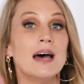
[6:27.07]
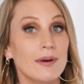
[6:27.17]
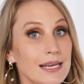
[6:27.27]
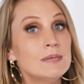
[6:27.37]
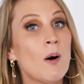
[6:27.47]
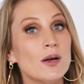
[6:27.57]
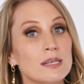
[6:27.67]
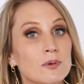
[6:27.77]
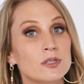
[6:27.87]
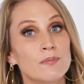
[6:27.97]
Now, it is
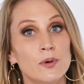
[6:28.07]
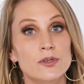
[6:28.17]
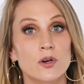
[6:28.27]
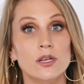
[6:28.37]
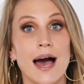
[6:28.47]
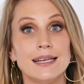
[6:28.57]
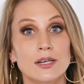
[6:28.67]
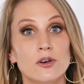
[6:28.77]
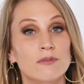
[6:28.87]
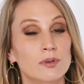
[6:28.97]
possible to boost your
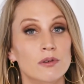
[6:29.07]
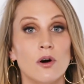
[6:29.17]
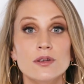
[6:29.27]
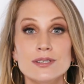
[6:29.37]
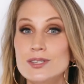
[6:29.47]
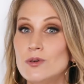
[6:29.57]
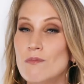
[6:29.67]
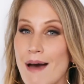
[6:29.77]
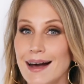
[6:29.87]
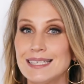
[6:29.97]
likelihood of blue roses to a
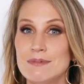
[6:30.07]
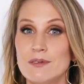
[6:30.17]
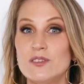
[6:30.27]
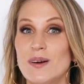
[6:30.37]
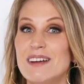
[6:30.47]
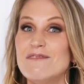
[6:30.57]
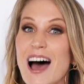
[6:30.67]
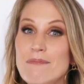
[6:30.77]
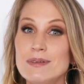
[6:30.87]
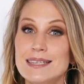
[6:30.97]
maximum of
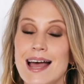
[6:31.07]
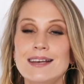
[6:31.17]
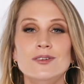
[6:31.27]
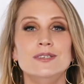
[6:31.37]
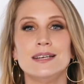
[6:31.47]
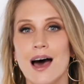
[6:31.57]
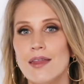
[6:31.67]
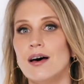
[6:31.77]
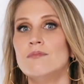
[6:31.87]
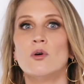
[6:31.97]
25% using
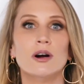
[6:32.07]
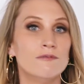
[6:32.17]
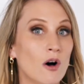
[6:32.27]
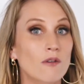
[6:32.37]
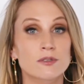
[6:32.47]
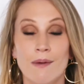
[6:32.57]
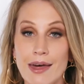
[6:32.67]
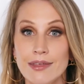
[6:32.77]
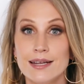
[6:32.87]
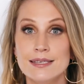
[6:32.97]
other, more involved
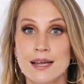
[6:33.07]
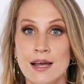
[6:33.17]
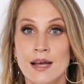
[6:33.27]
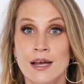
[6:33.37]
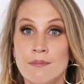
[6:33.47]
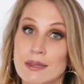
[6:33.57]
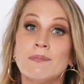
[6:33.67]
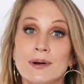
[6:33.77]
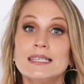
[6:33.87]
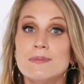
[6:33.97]
methods, but the
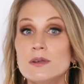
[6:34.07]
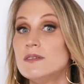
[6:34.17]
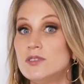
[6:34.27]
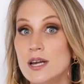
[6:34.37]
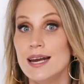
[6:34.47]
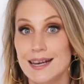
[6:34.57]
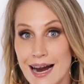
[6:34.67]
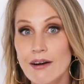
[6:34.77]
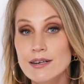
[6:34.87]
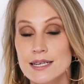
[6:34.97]
principles of genetic
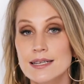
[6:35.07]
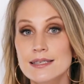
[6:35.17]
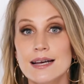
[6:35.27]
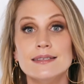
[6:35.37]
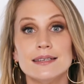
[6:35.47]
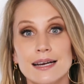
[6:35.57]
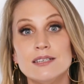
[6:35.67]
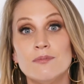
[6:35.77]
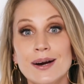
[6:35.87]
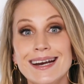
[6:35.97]
inheritance and
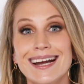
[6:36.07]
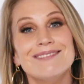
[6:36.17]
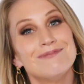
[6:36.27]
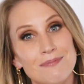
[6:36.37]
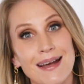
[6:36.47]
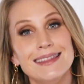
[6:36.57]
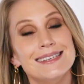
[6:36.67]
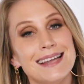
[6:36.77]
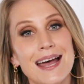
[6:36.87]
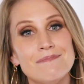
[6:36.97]
selective breeding remain the
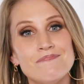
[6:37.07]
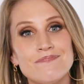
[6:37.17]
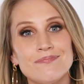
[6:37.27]
same.